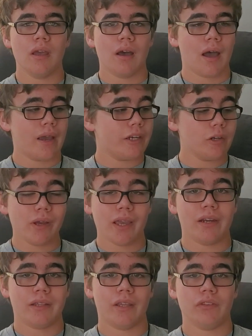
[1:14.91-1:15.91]
I knew I
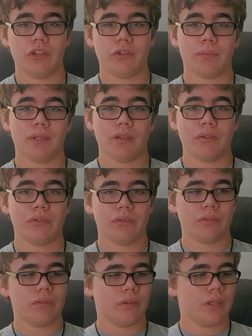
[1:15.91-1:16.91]
had to get these because,
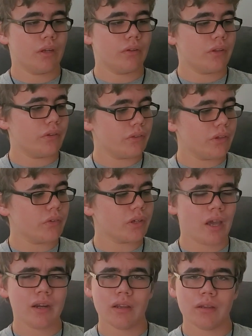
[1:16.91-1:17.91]
you know, these are
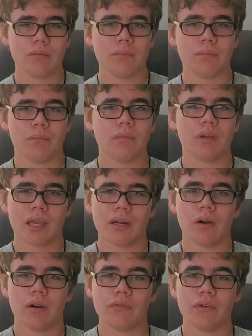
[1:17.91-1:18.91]
kind of
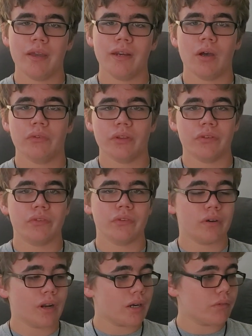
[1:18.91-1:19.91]
hard to find now since they're
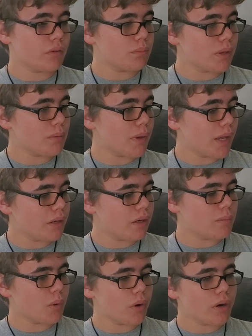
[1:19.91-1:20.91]
not even being made
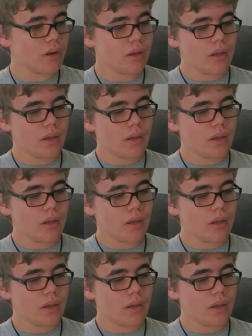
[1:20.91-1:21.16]
anymore.